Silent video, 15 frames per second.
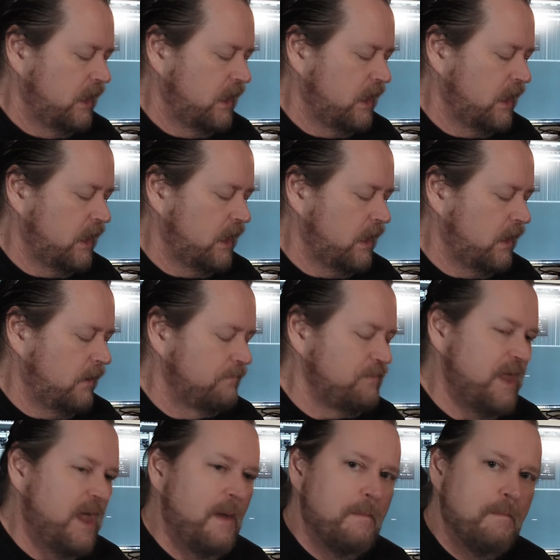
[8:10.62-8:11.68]
um,
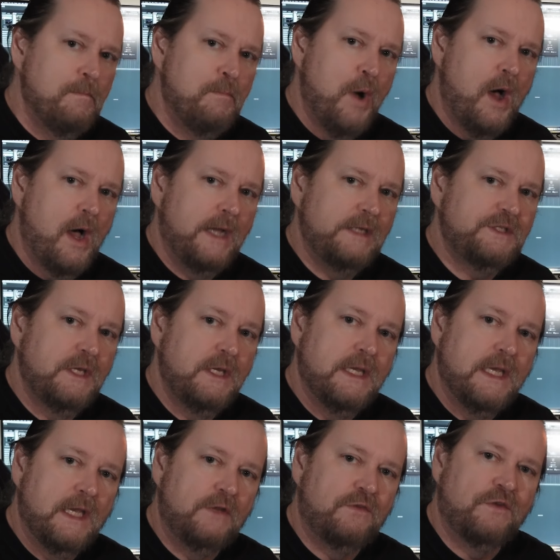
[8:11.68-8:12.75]
but
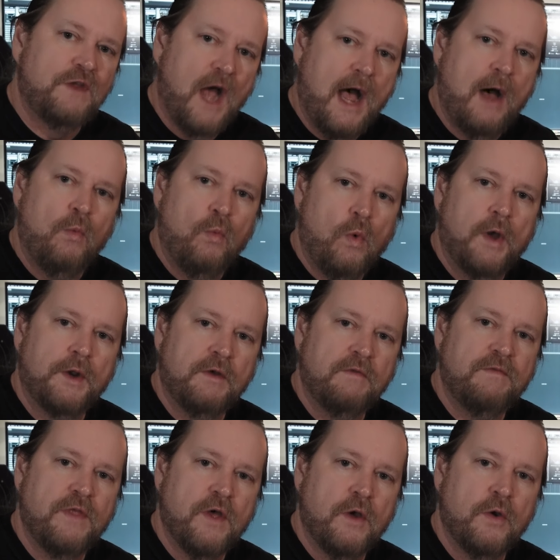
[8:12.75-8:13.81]
it's got one
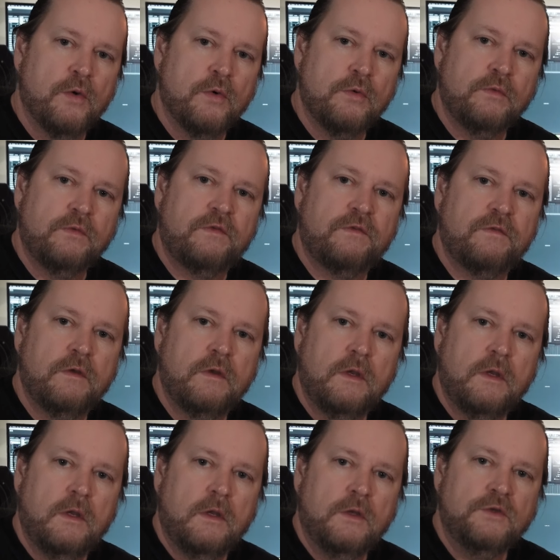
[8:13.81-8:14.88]
of those
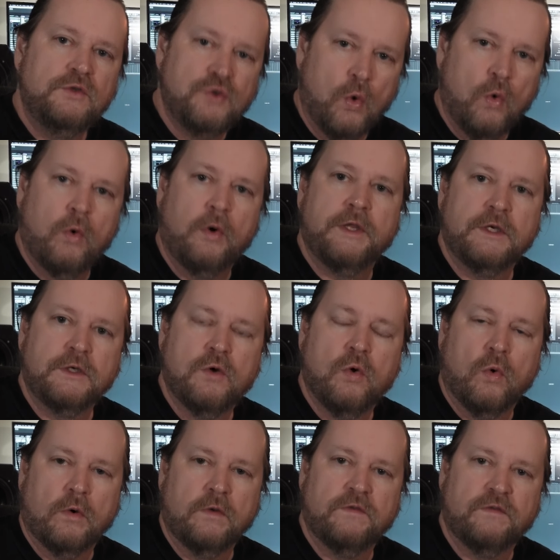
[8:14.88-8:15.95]
Dorian
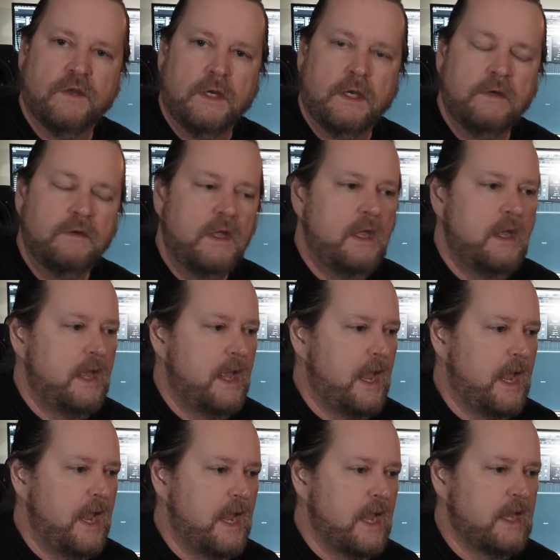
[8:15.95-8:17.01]
chords in it.
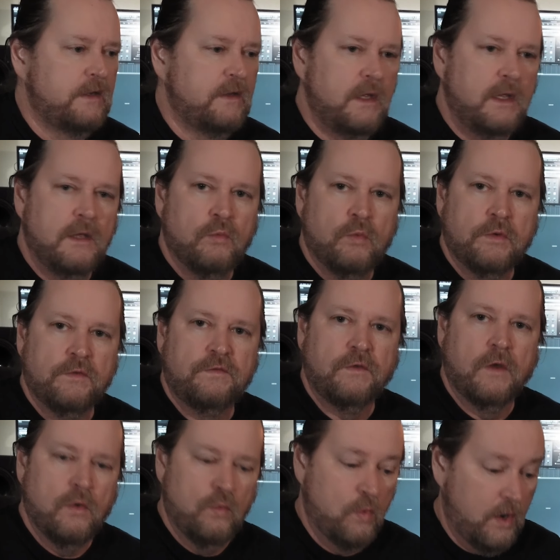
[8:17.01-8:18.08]
And it was,
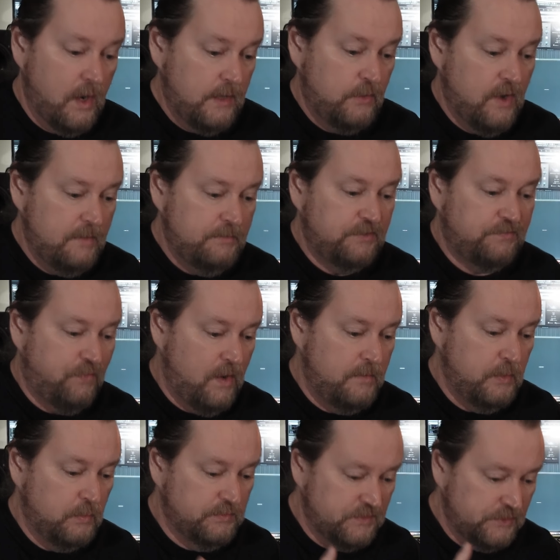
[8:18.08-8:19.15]
uh, where I grabbed this
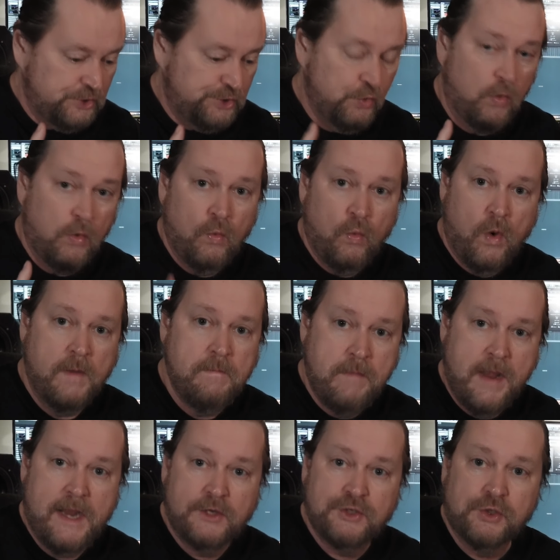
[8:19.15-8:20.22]
from, it was a short one
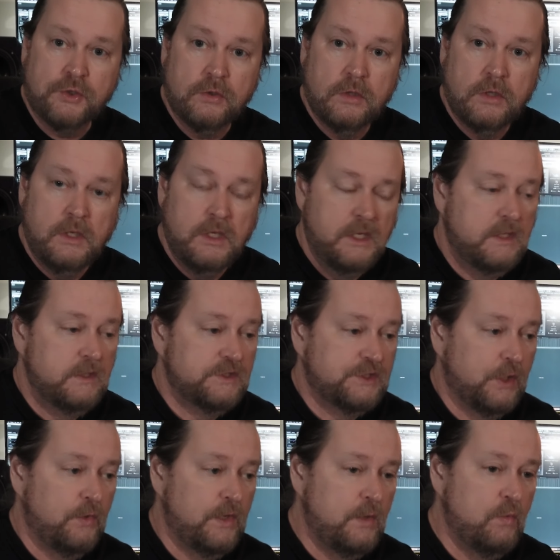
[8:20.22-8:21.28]
measure.
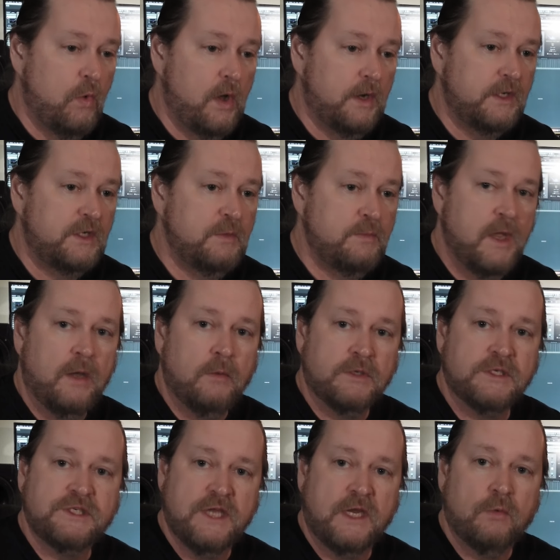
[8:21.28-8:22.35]
So he wanted to be able
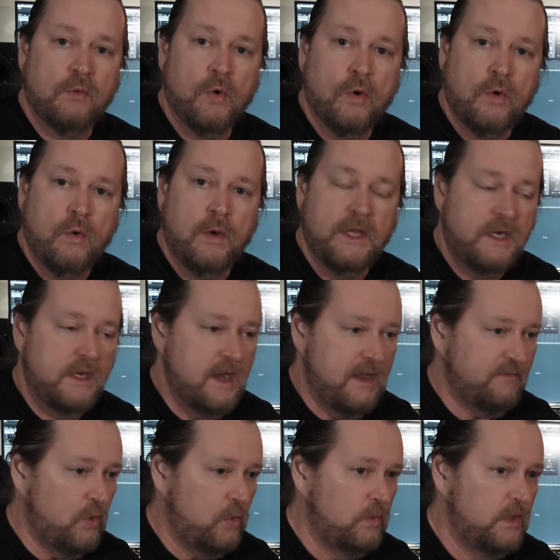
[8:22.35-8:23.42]
to say real quick, he didn't
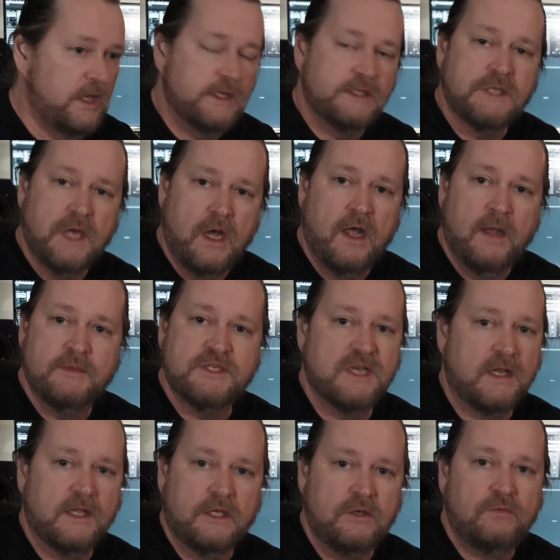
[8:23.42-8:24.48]
have a whole lot of time. It's
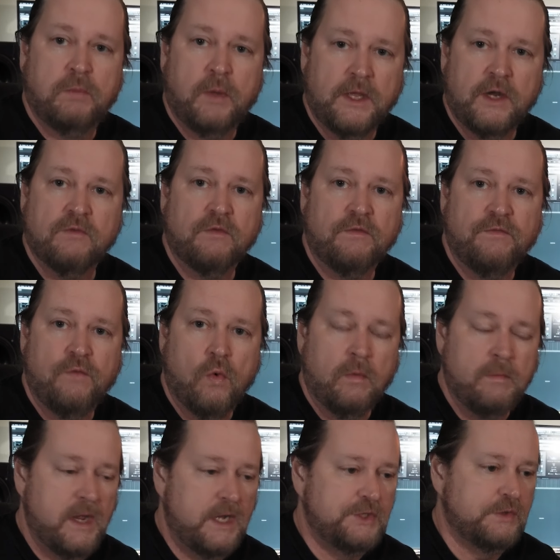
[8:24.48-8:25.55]
not like he's playing over four
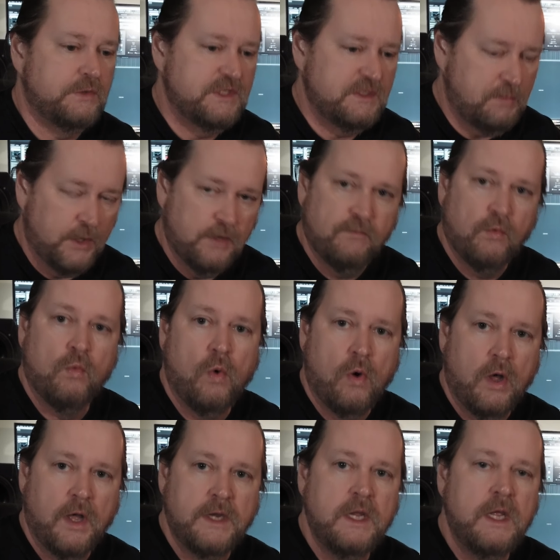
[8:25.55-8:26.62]
measures, he's playing over
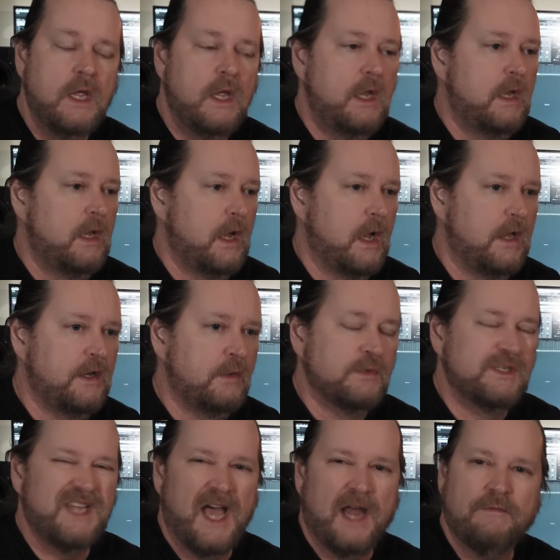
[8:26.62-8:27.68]
one. And it
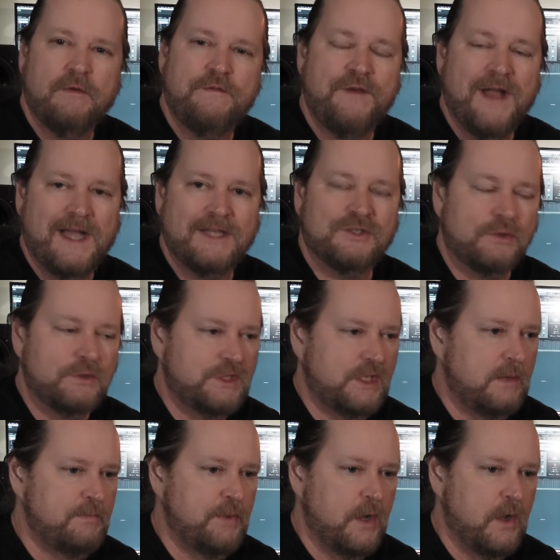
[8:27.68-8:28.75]
was kind of a faster
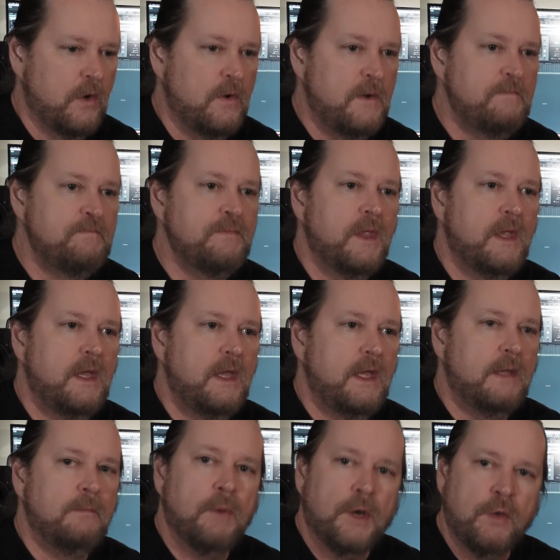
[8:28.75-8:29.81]
tempo.
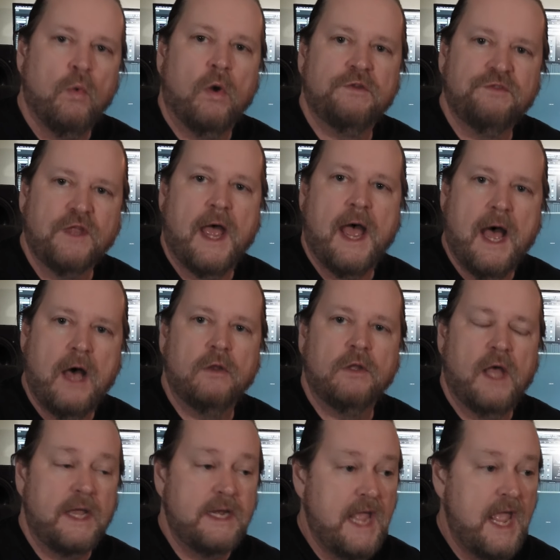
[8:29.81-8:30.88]
But he wants to
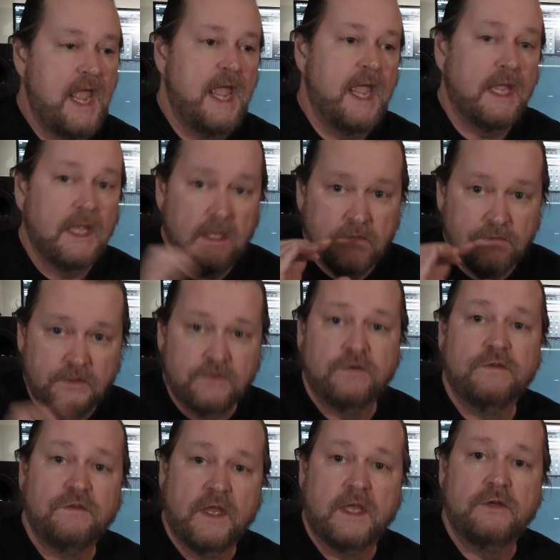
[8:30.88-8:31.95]
outline, hey, this
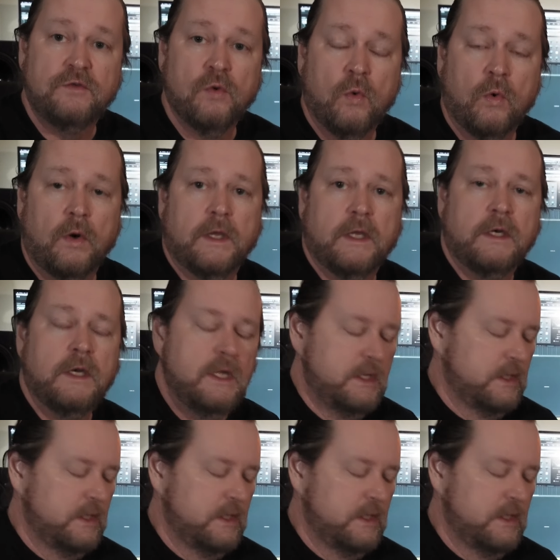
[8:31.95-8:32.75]
is a Dorian.